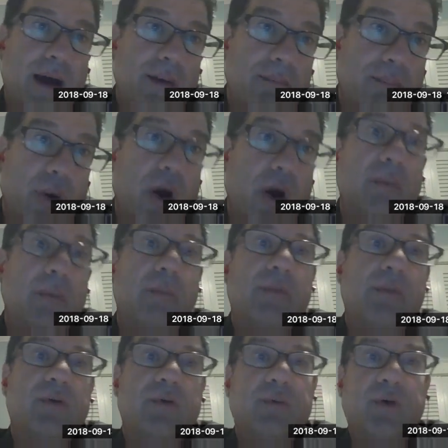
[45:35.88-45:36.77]

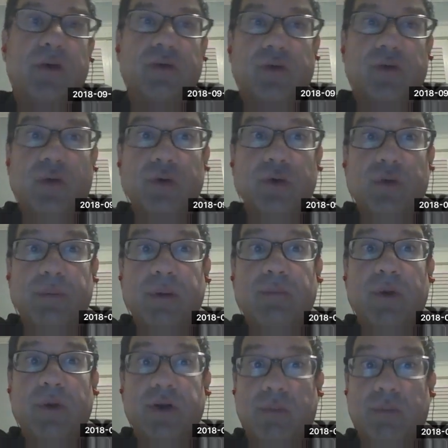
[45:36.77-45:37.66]
probably is going to be
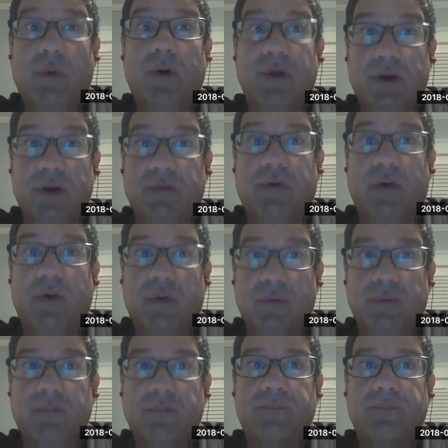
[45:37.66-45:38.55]
much more
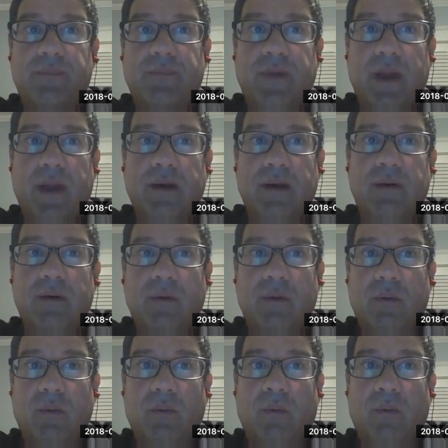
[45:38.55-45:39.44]
difficult than
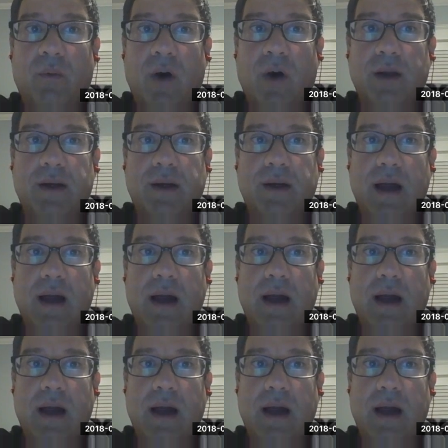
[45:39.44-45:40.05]
what